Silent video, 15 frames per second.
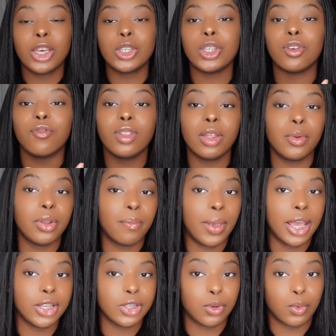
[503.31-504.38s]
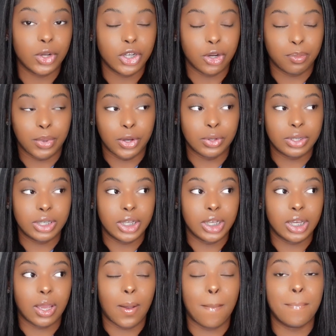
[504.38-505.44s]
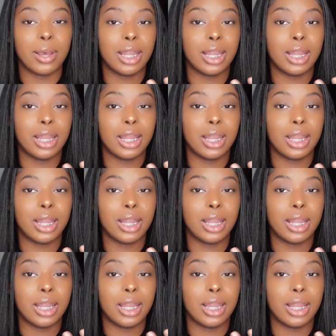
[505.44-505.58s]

So it really depends on what you're posting,